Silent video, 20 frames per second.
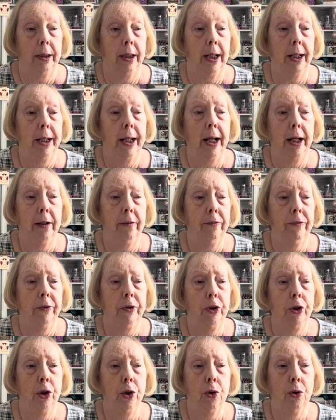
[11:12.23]
I have
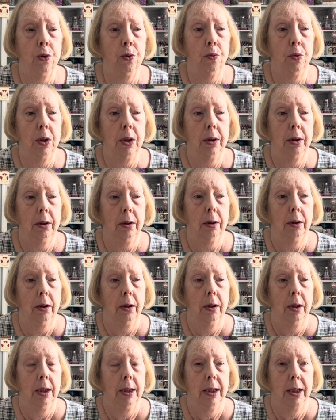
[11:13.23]
no
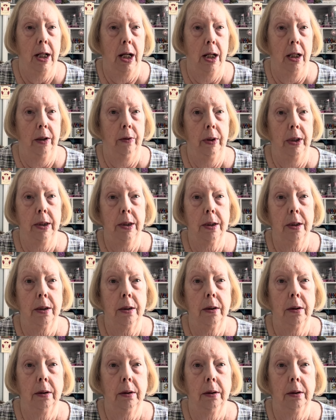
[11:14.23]
tolerance